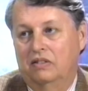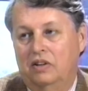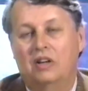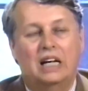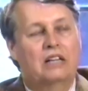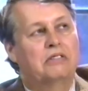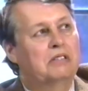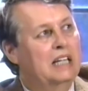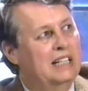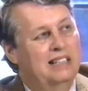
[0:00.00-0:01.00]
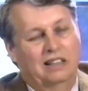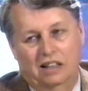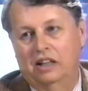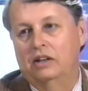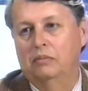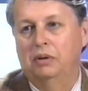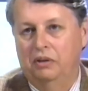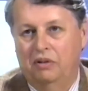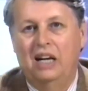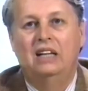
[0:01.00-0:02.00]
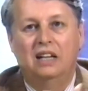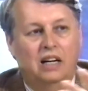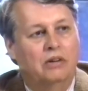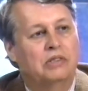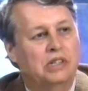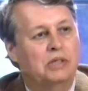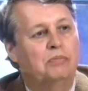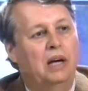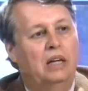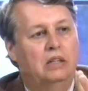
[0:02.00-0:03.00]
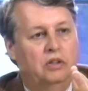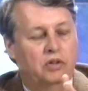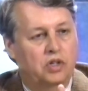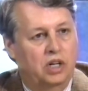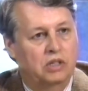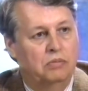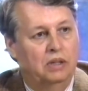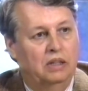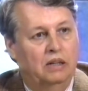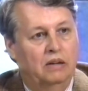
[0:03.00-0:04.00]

You can exercise it later, but right now, suspend your judgment.